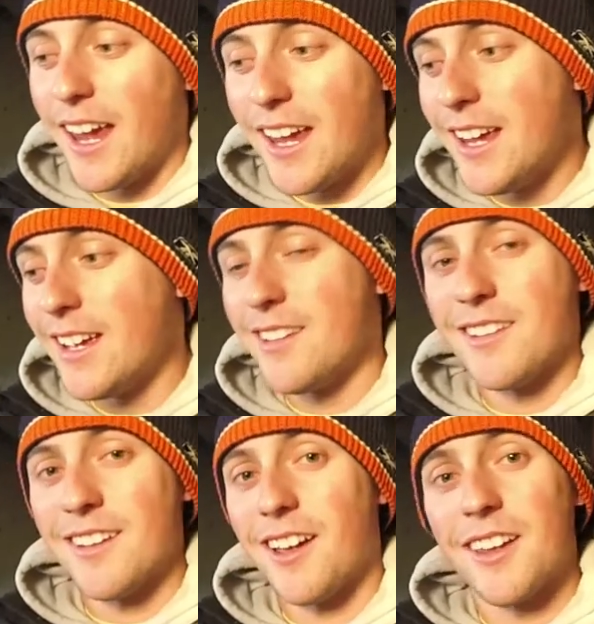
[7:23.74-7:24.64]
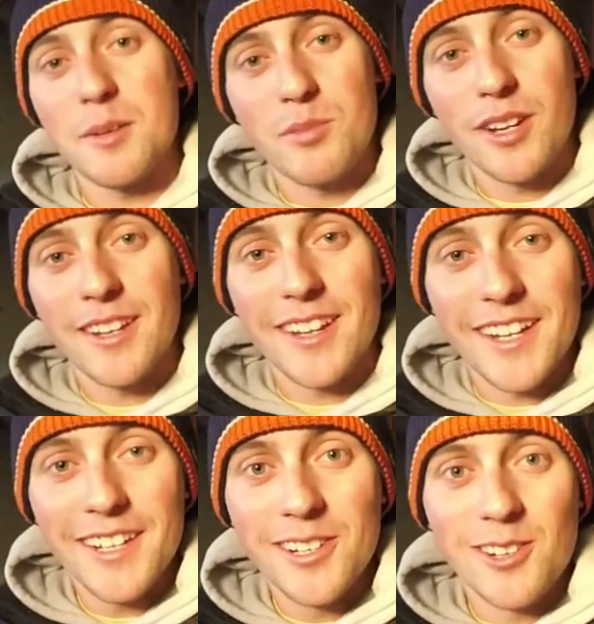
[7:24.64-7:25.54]
And I like bringing a
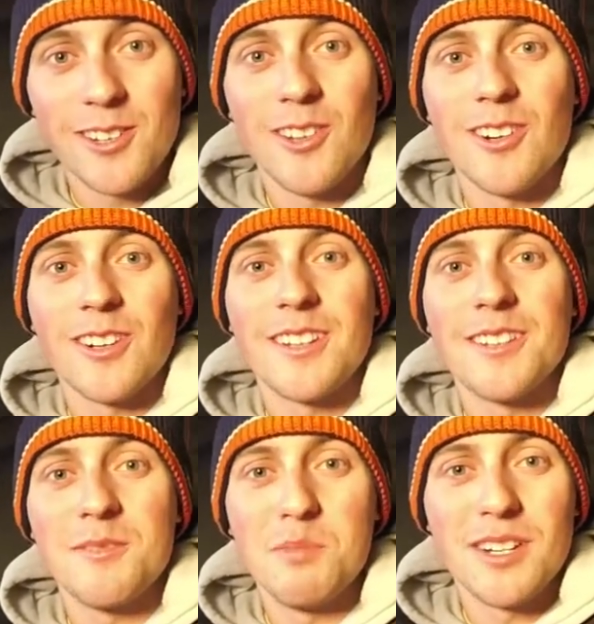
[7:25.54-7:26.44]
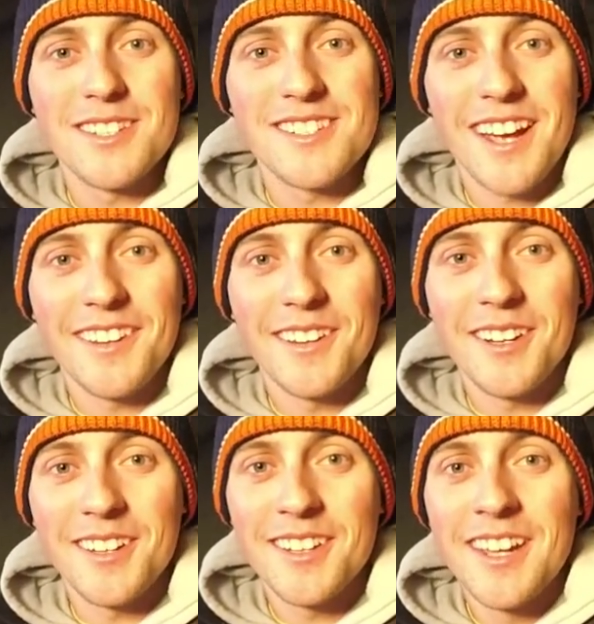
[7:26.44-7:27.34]
heater along, put inside the
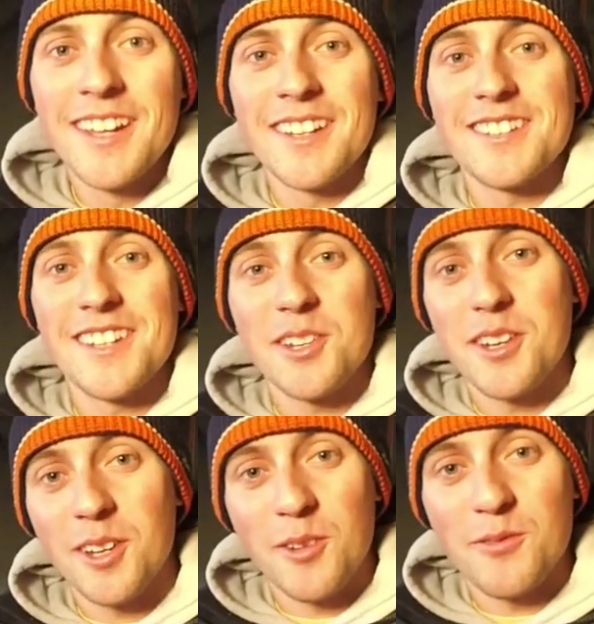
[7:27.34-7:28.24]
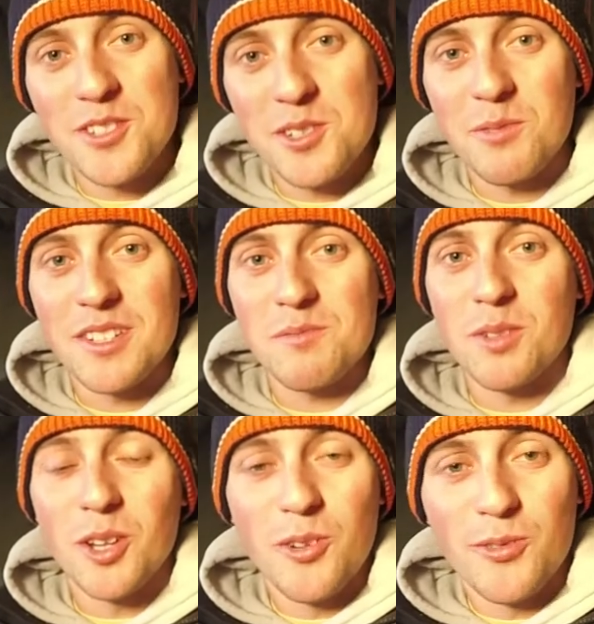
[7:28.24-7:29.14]
hut, because then you can go fishing when it's
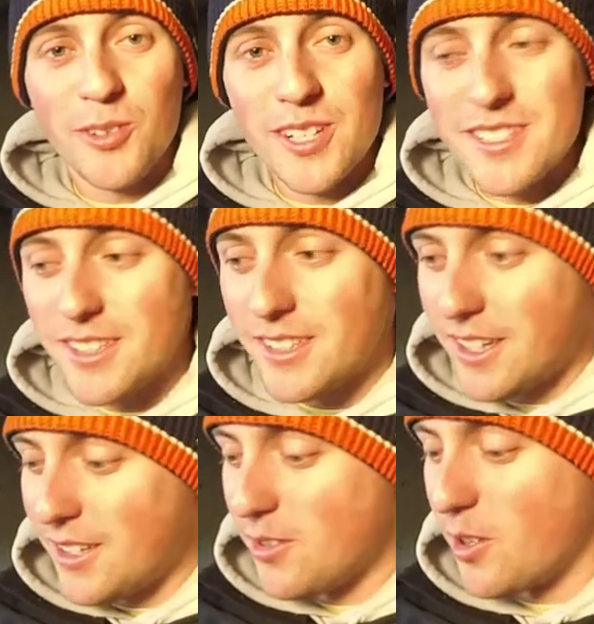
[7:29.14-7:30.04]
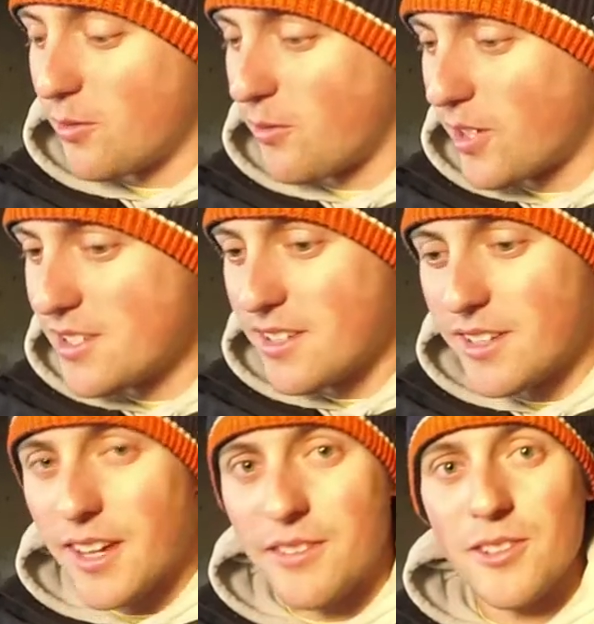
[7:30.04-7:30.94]
below freezing and you don't freeze to
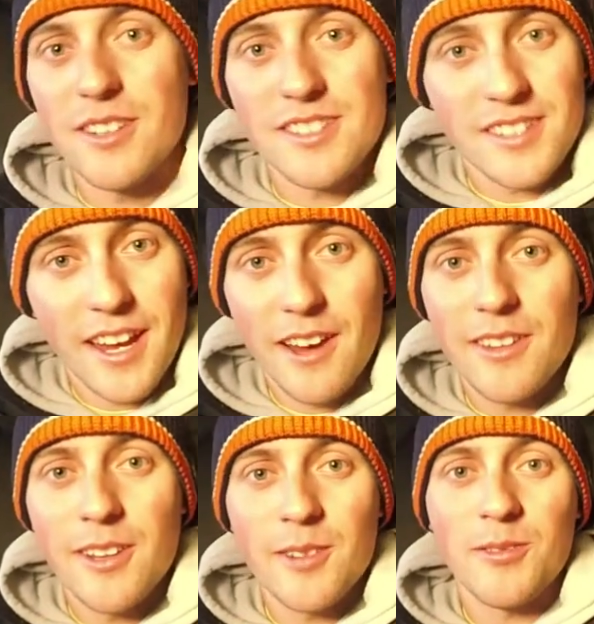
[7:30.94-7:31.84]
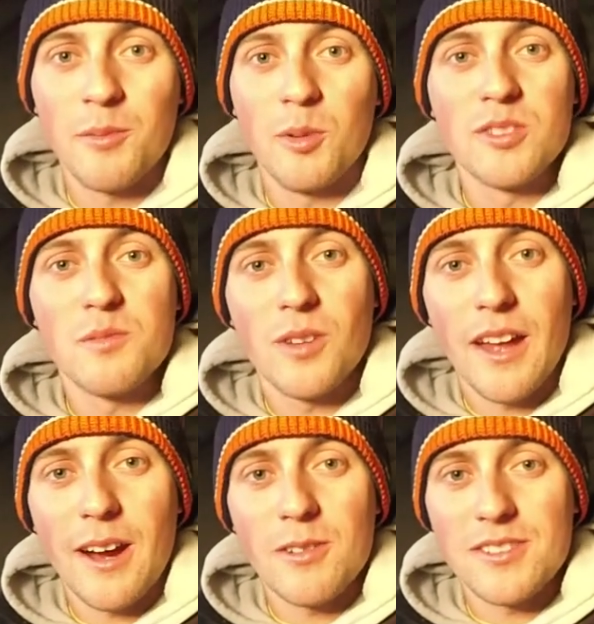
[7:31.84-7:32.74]
death. You can stay out there for multiple
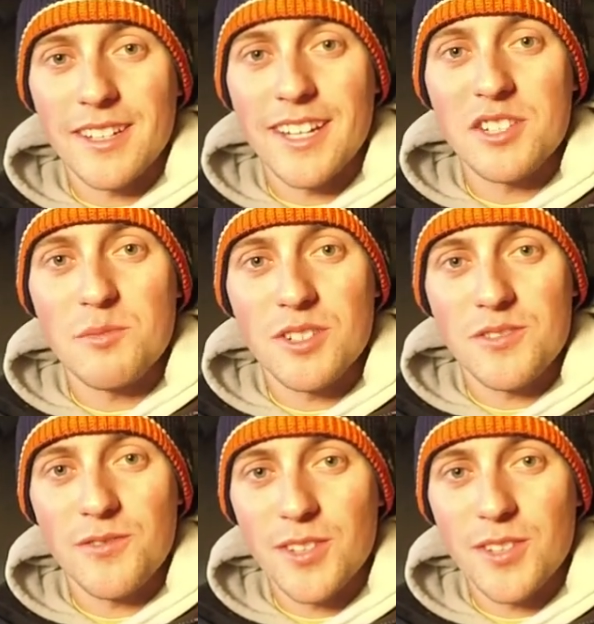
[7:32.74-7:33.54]
hours and catch a bunch of